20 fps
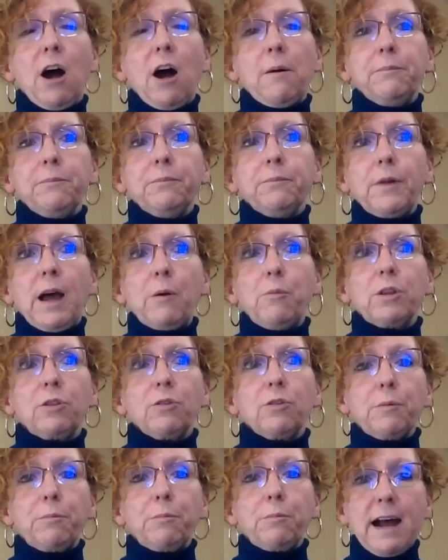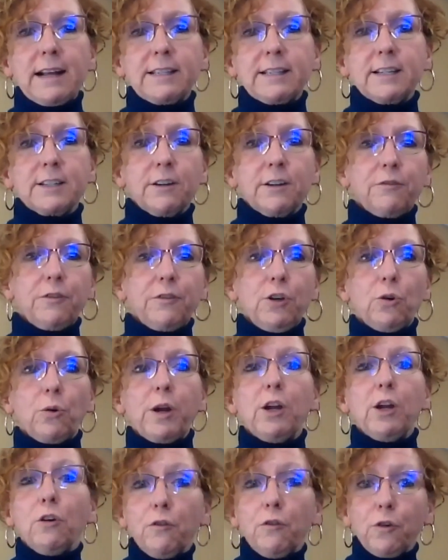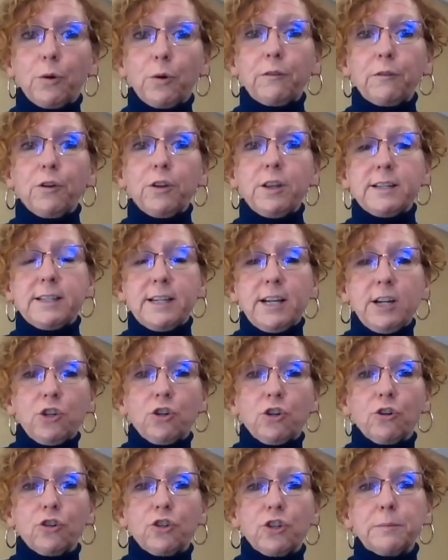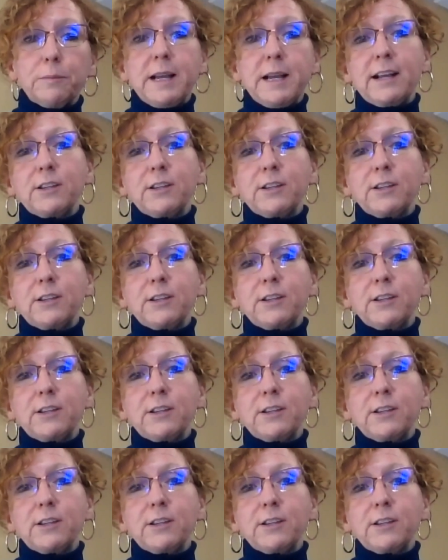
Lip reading: I went through the process of, interviewing for these internships.